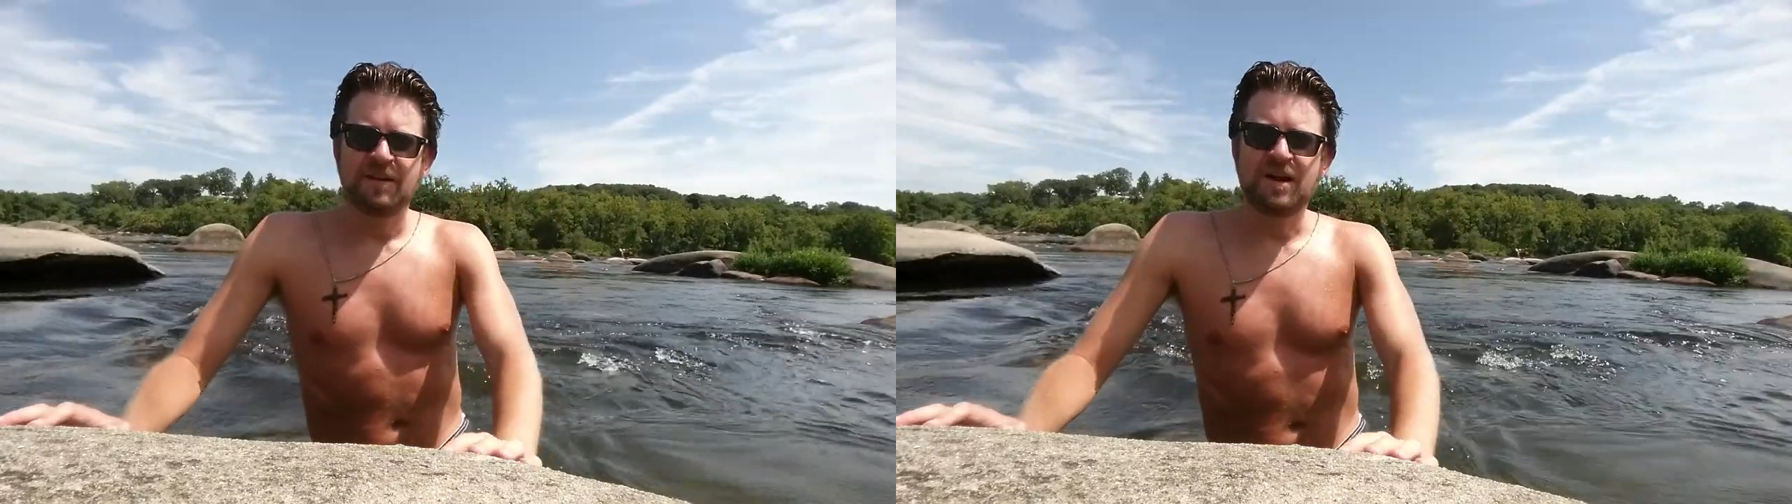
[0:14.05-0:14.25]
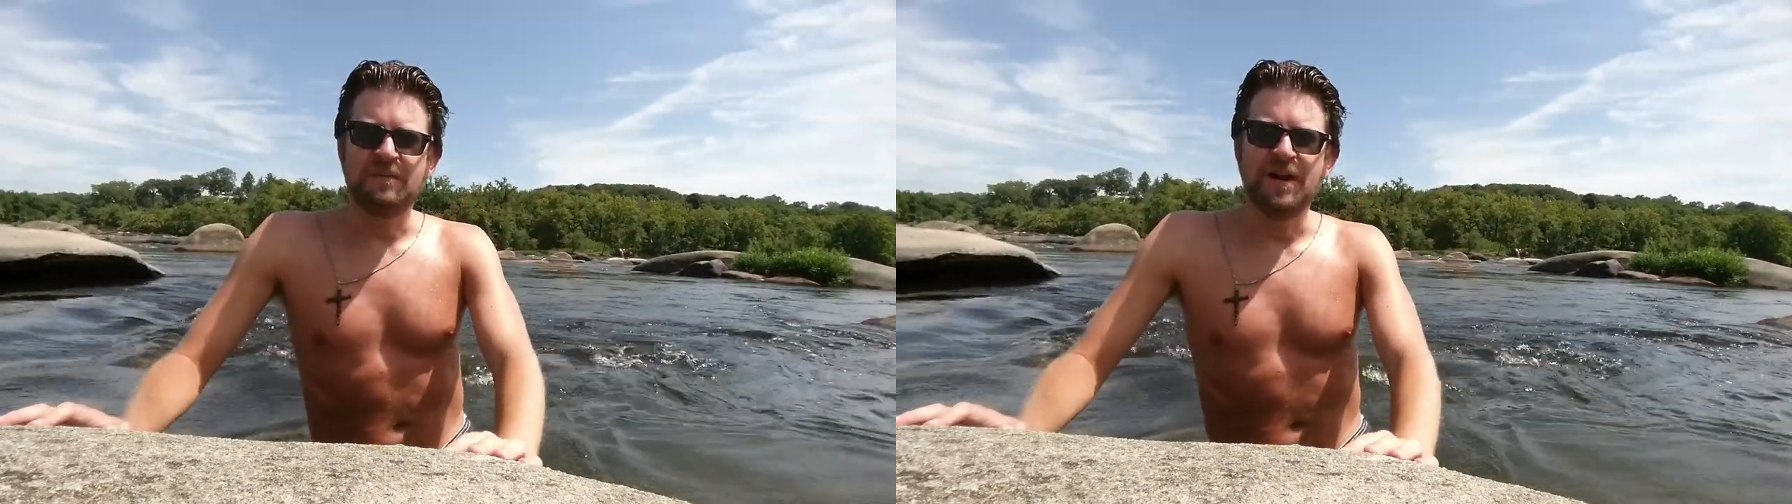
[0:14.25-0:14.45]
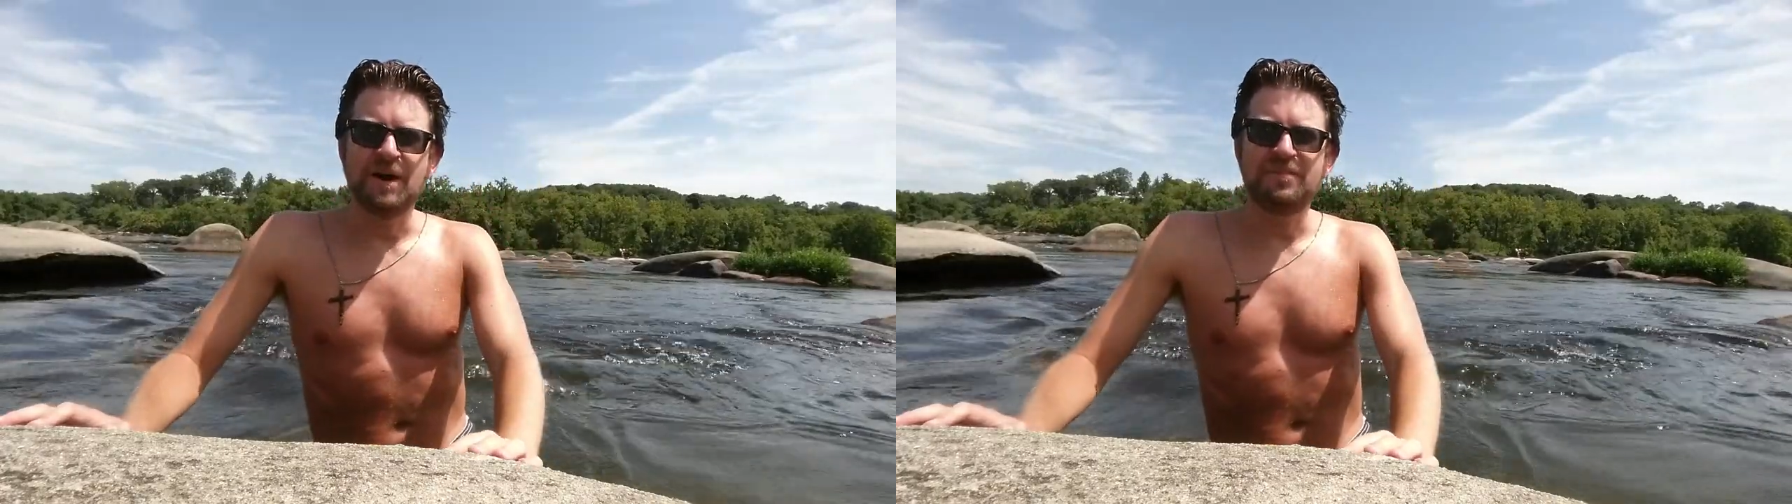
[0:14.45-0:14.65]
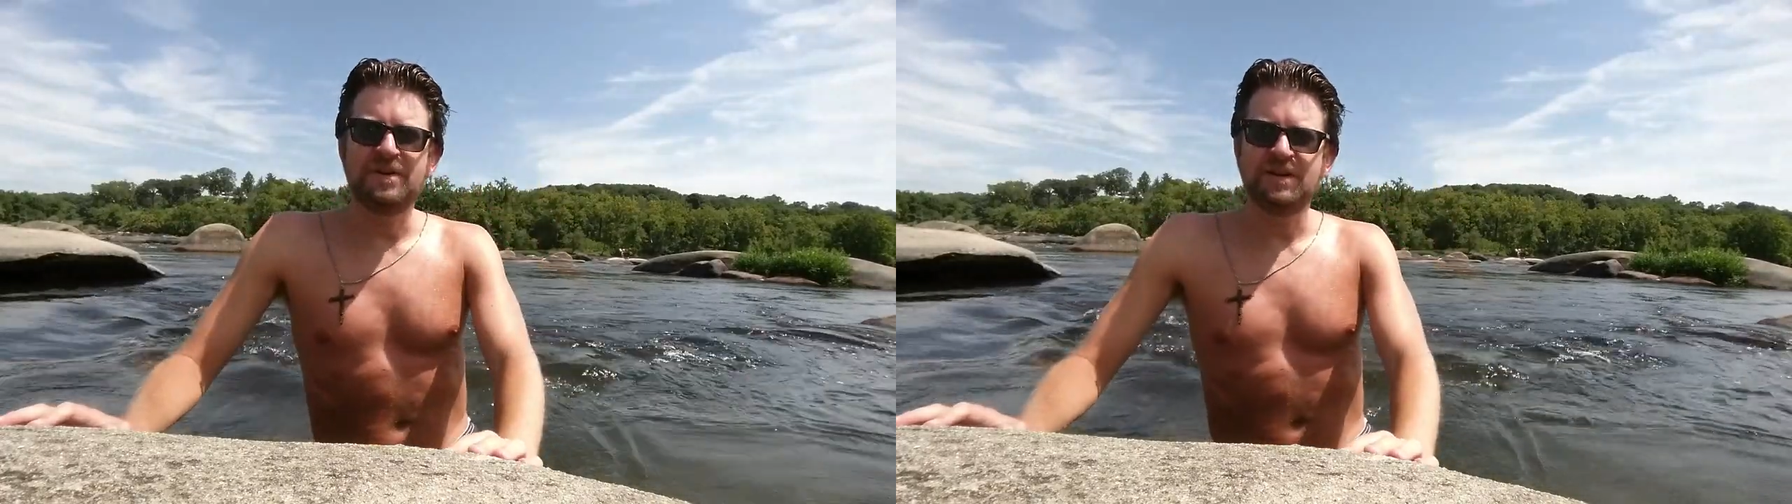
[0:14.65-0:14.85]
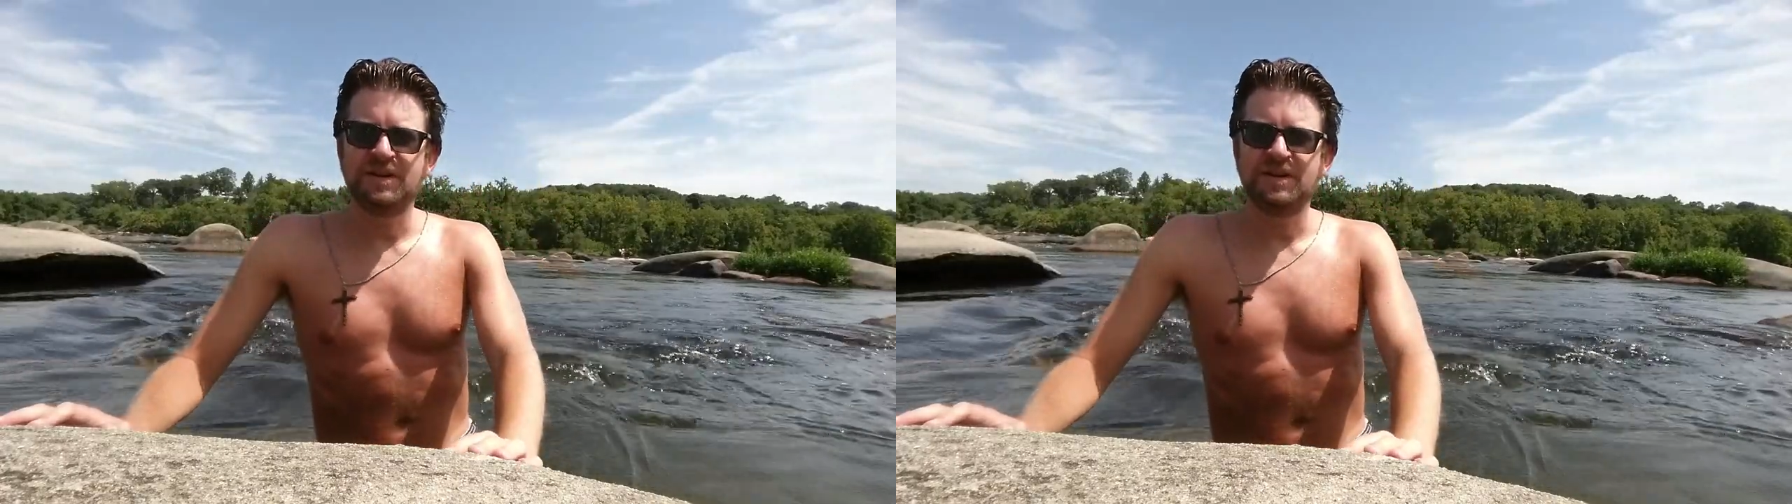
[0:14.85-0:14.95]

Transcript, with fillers: coming up.